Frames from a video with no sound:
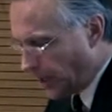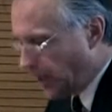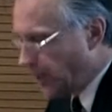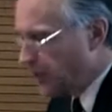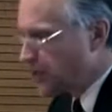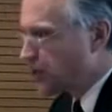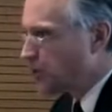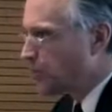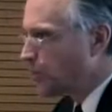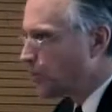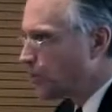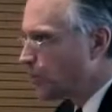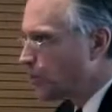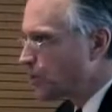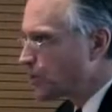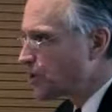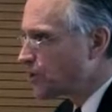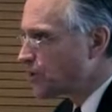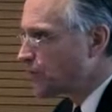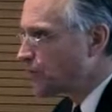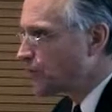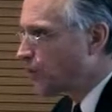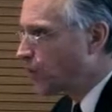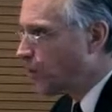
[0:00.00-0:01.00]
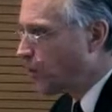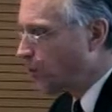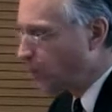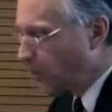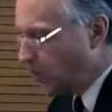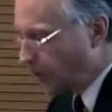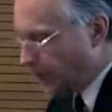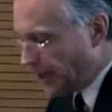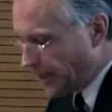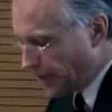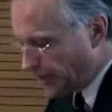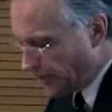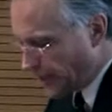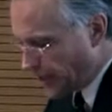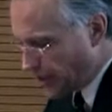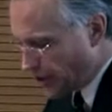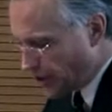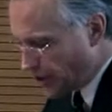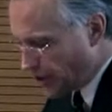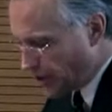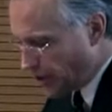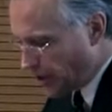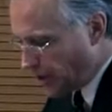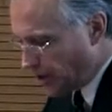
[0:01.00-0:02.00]
Our support for
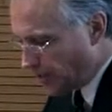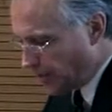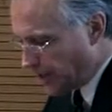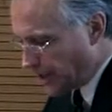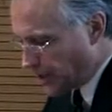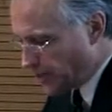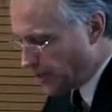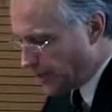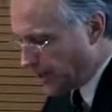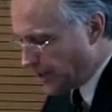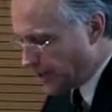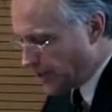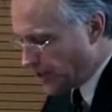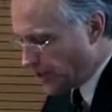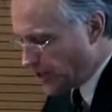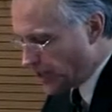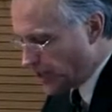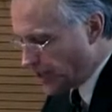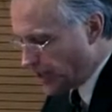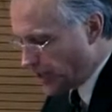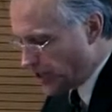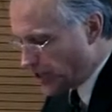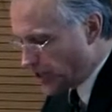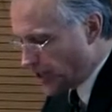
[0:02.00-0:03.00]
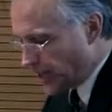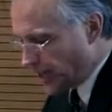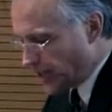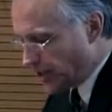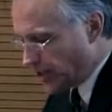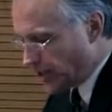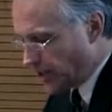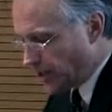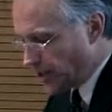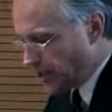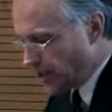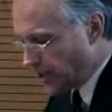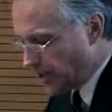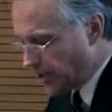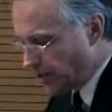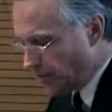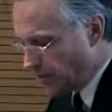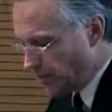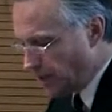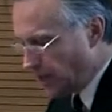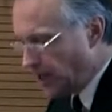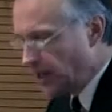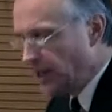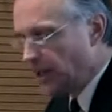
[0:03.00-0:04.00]
innovation and best practice in this sector at
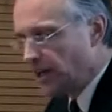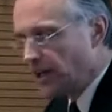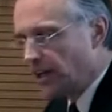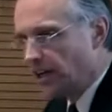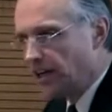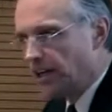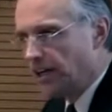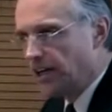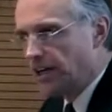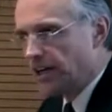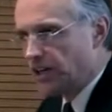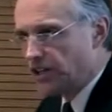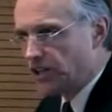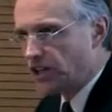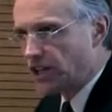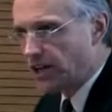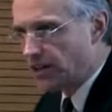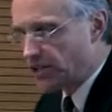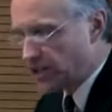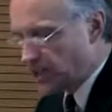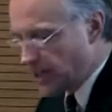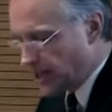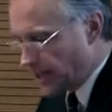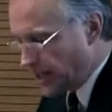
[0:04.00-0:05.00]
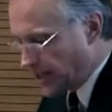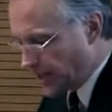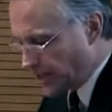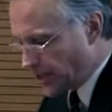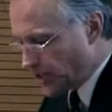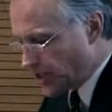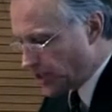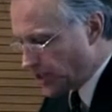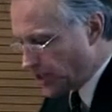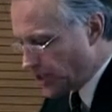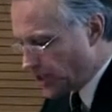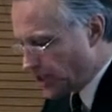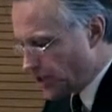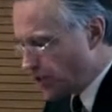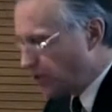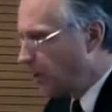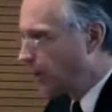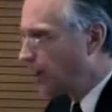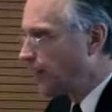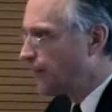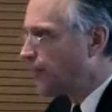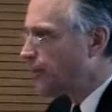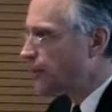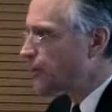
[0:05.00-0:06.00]
home is closely linked to
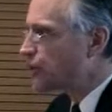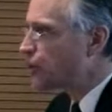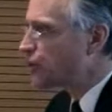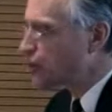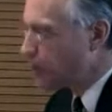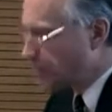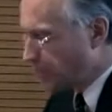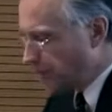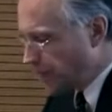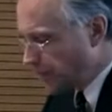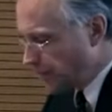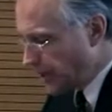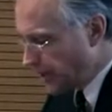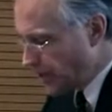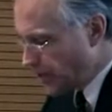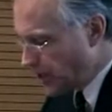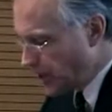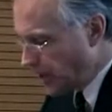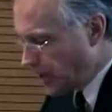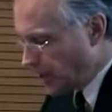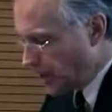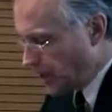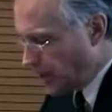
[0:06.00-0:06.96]
our efforts to promote